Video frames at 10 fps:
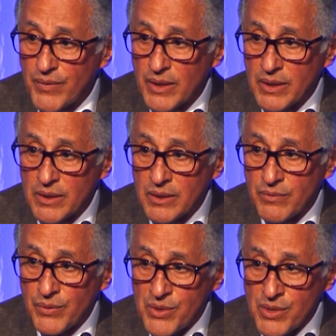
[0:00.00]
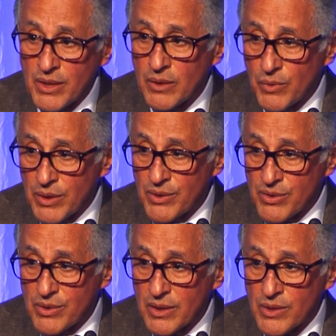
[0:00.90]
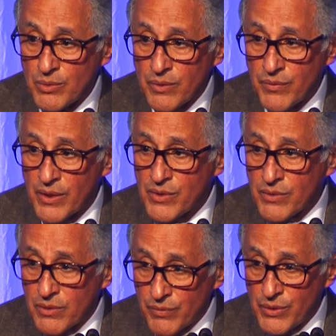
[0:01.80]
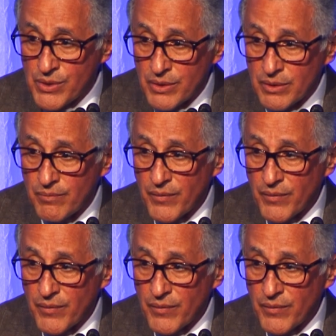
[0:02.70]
and for staying with us as we face the future,